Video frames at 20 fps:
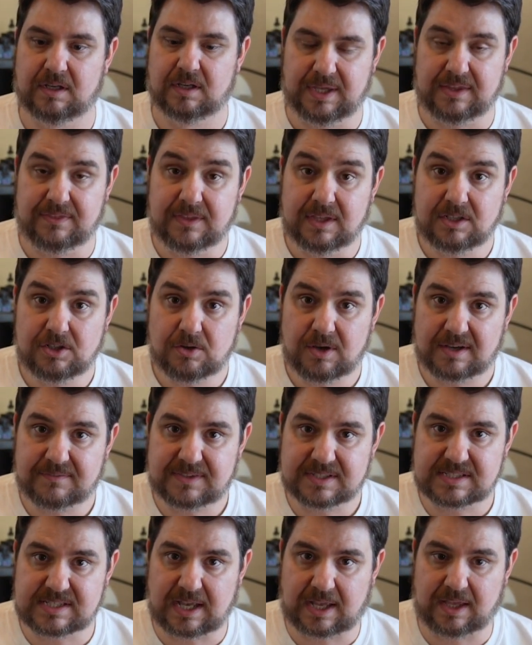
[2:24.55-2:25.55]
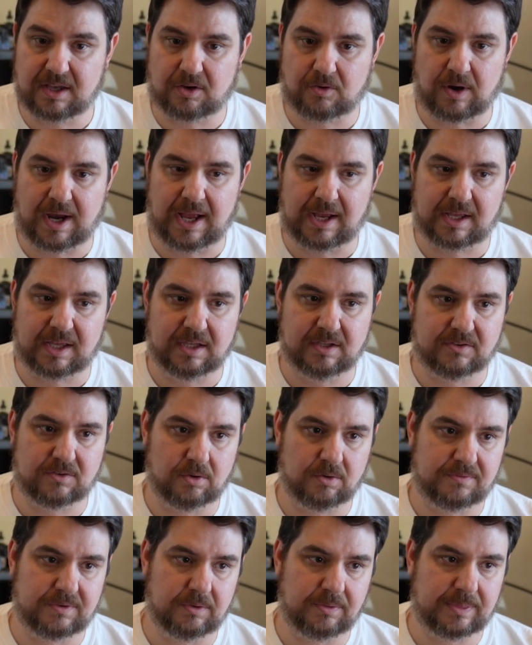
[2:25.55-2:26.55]
And then you have the second crack. And
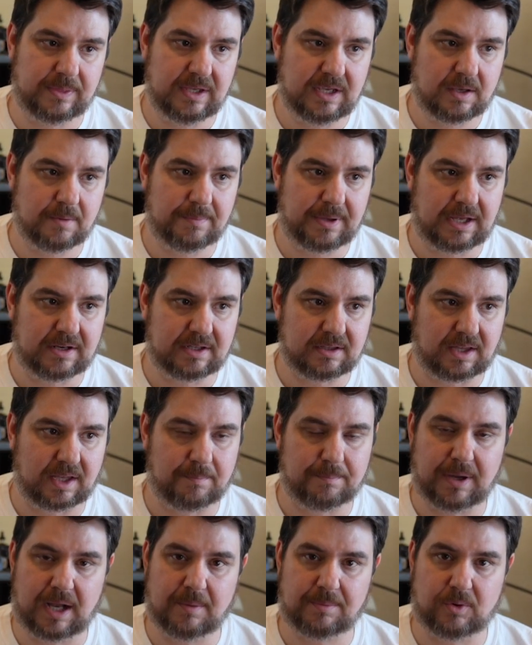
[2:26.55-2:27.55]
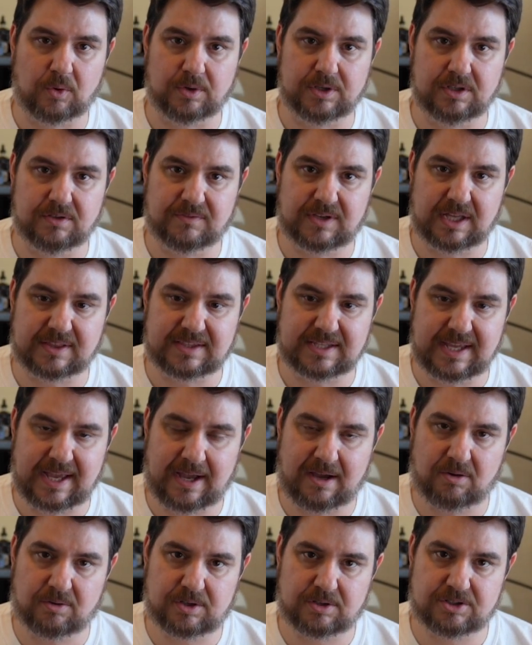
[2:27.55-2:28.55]
so if you think about it like popcorn, you've got the
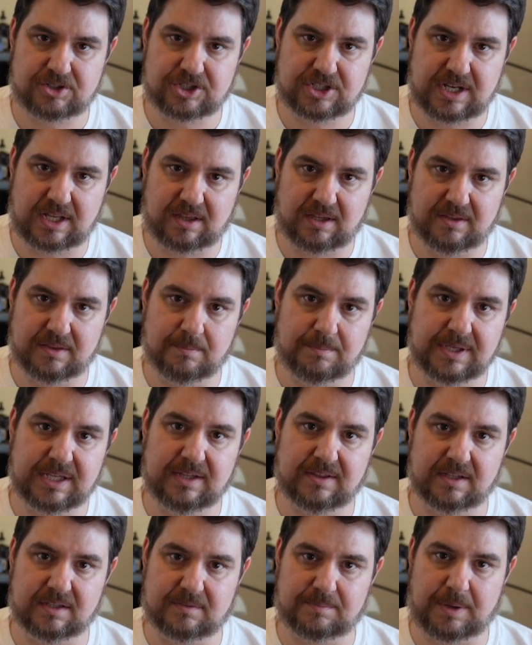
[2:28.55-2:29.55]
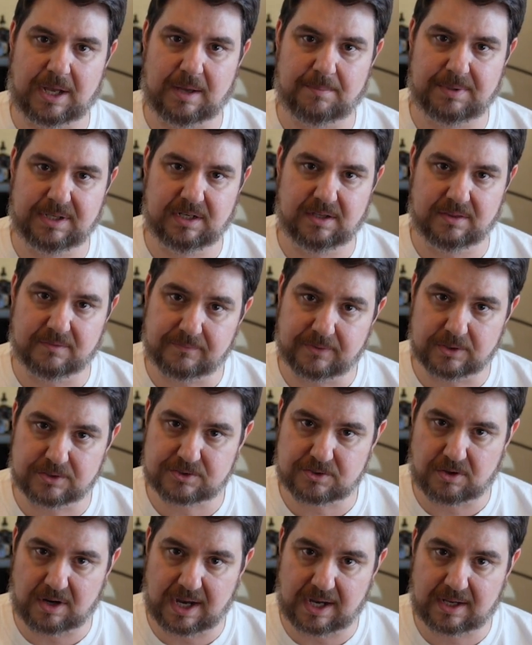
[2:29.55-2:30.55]
outer shell of the bean that's popping in the
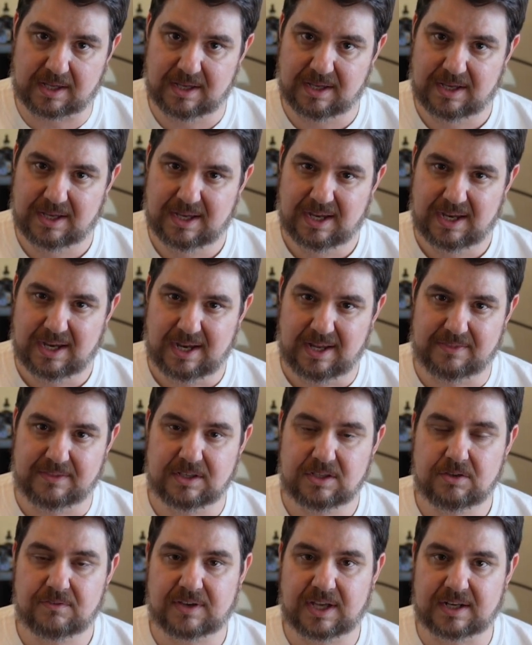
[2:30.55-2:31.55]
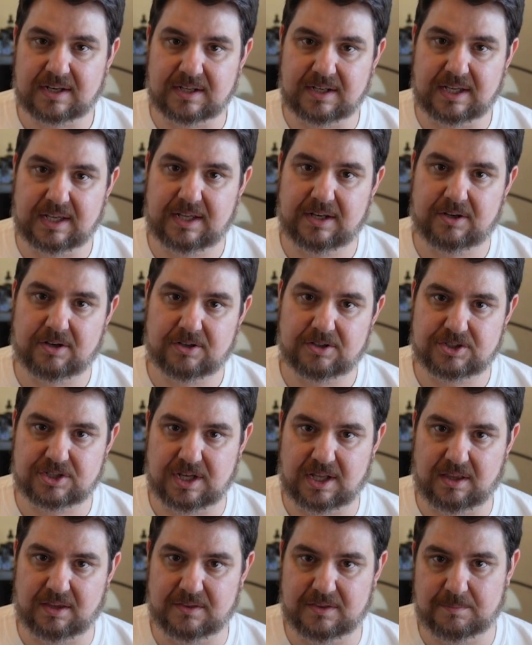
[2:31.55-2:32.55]
first crack, and then you've got an inner
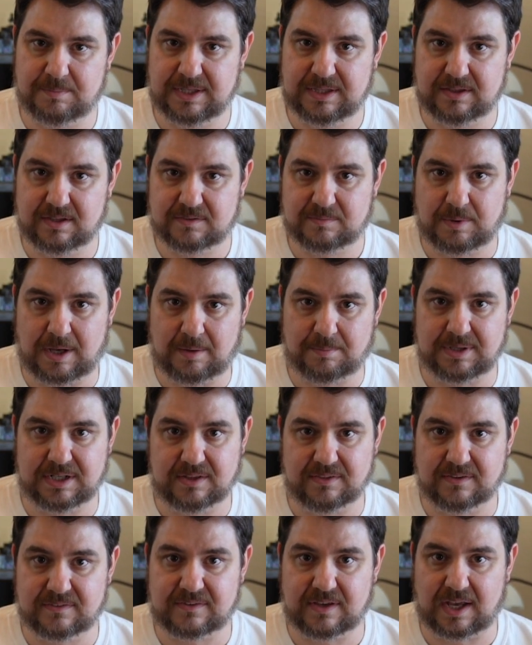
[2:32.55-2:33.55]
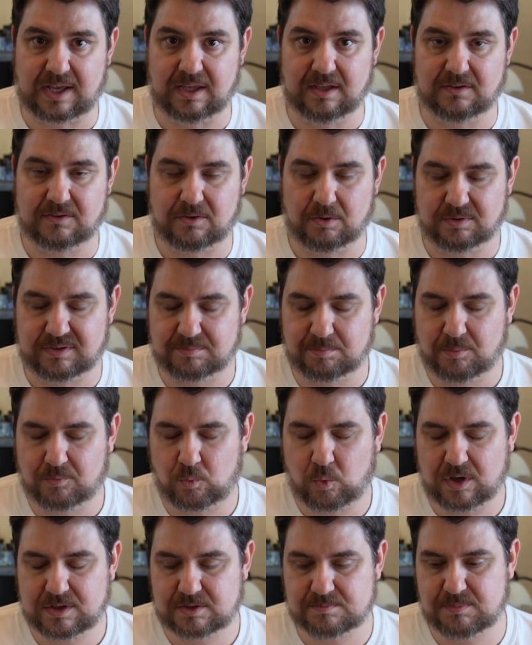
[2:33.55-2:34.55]
shell of the bean that's popping in the second. So it's
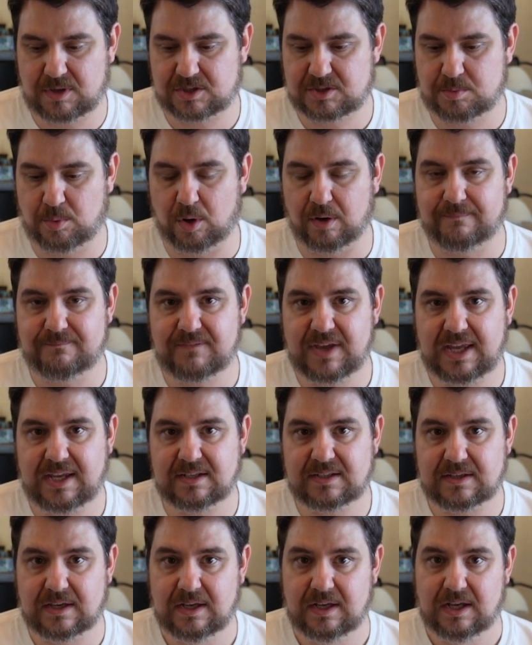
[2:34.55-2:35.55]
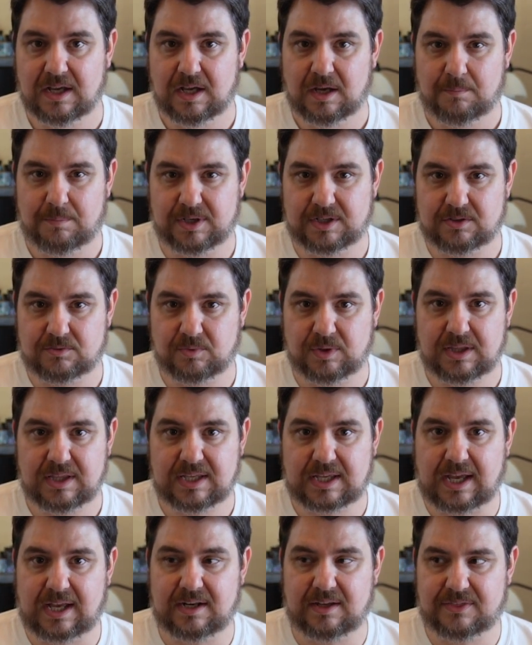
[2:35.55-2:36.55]
much more faint, but it really
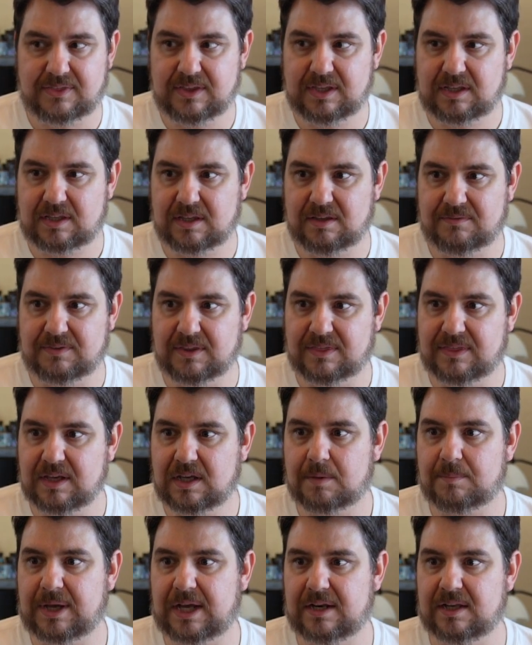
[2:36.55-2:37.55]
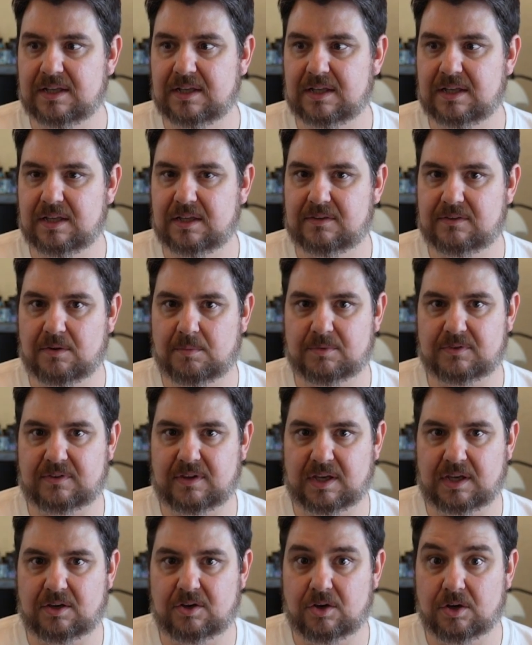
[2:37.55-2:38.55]
if you think about it, it's almost
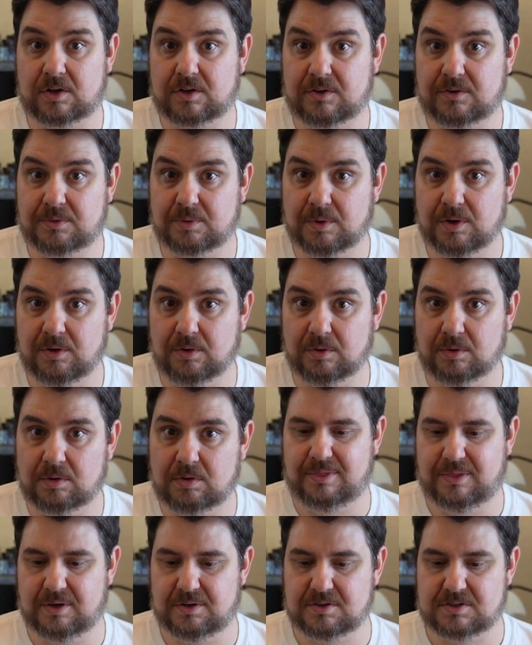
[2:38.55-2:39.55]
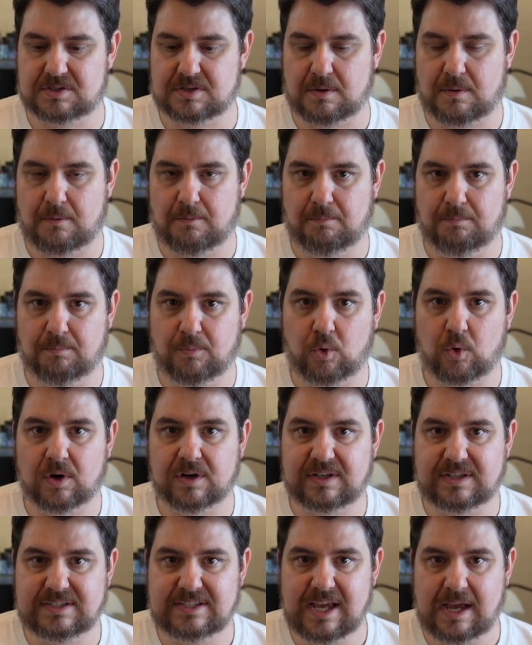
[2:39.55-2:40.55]
like cooked through. There's more
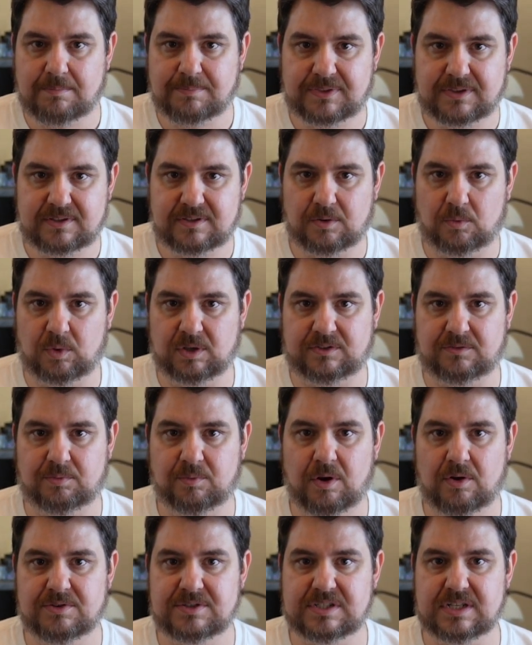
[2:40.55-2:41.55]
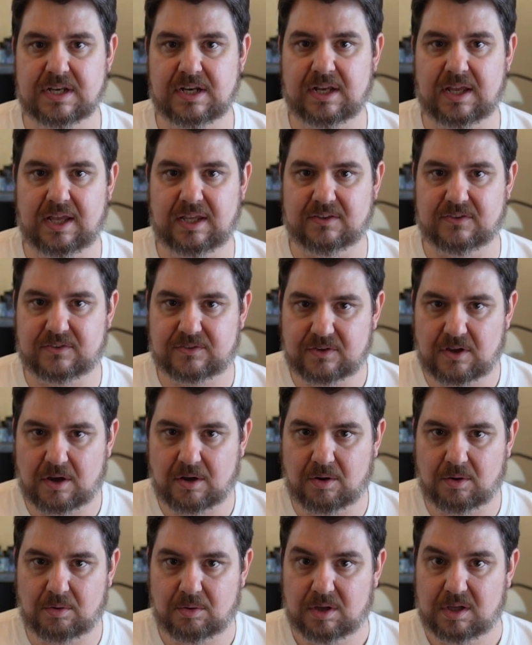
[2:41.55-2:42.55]
depth to what's roasted, and
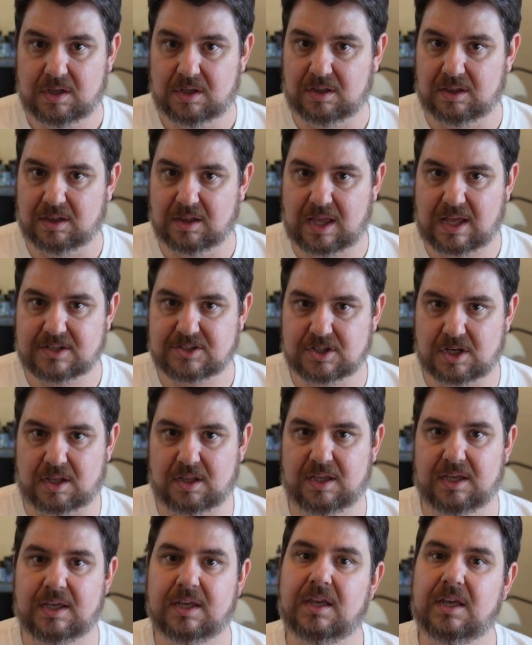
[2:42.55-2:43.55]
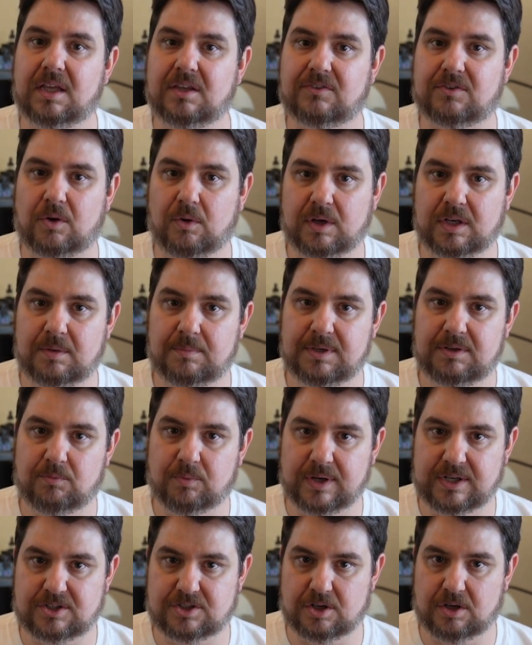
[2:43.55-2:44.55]
so logically, it's going to be
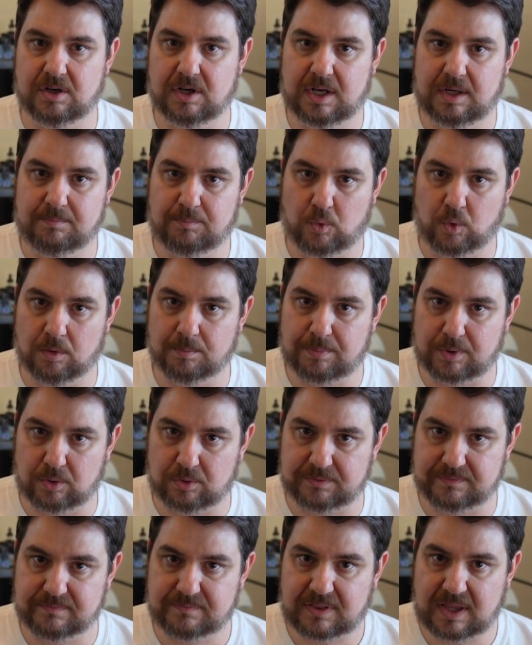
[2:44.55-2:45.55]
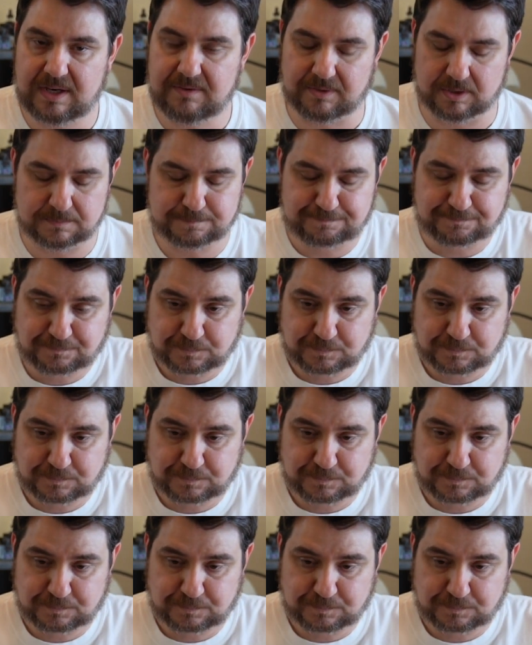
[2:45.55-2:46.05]
richer and more bold in flavor.